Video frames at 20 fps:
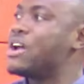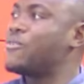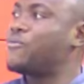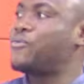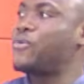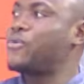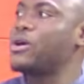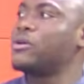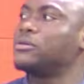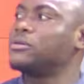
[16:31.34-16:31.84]

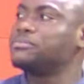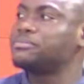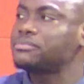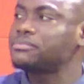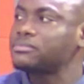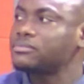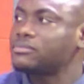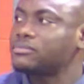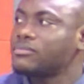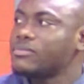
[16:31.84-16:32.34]
friend
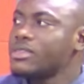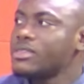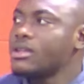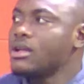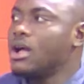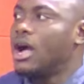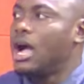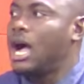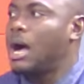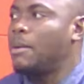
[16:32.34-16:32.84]

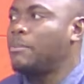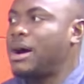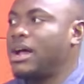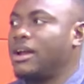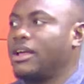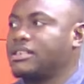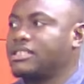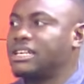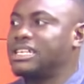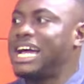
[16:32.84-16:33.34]

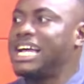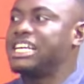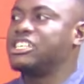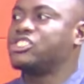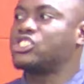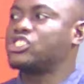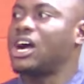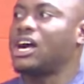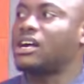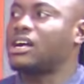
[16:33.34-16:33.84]
Alexander
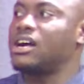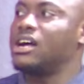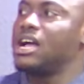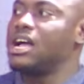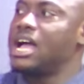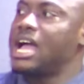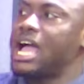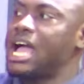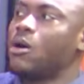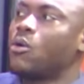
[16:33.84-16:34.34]
Isak,
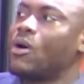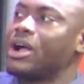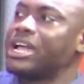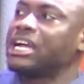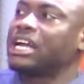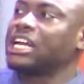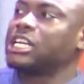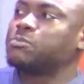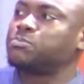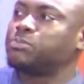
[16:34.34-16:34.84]
our
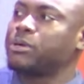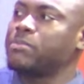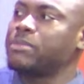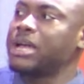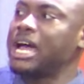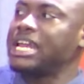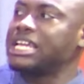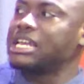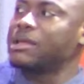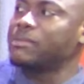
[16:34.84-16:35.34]
English Premier
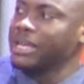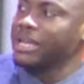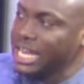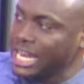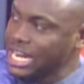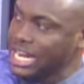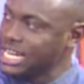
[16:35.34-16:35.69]
League game. In